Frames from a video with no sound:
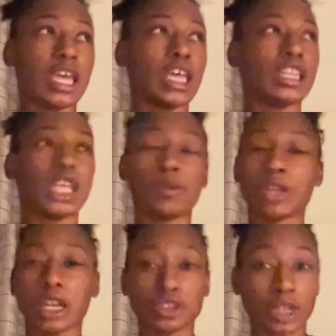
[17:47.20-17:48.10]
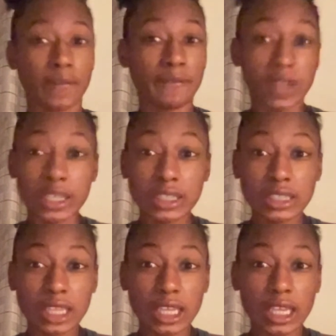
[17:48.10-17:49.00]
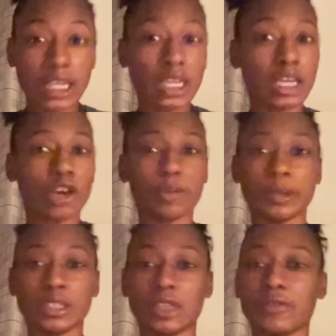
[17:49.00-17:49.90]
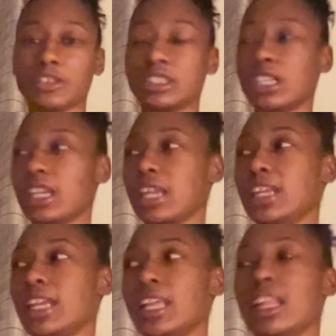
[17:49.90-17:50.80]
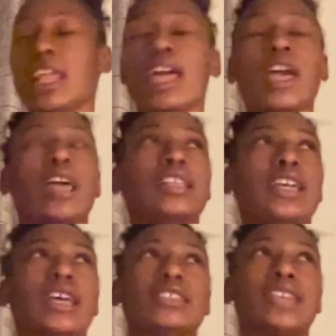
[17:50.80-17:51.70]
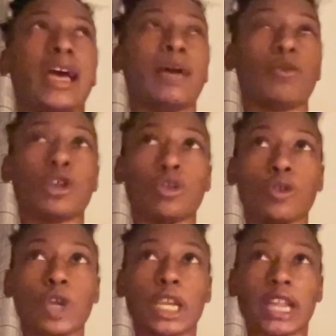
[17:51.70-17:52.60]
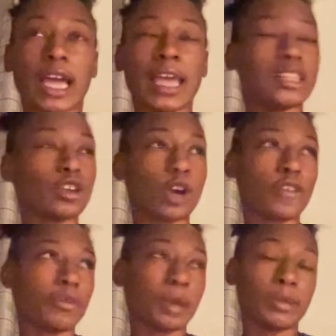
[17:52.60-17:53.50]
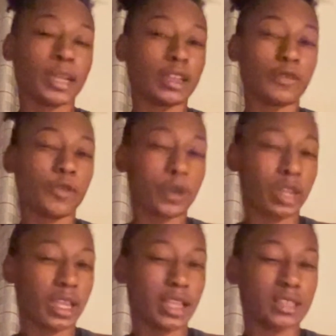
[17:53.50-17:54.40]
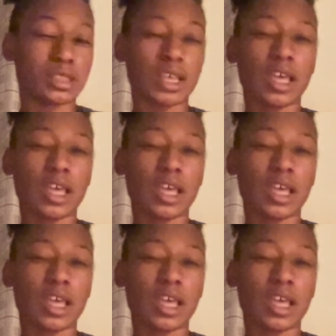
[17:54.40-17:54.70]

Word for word: And they were not trying to fix it and a whole bunch of different shit. And then, like, as time went on, I had the car for maybe like 4 days.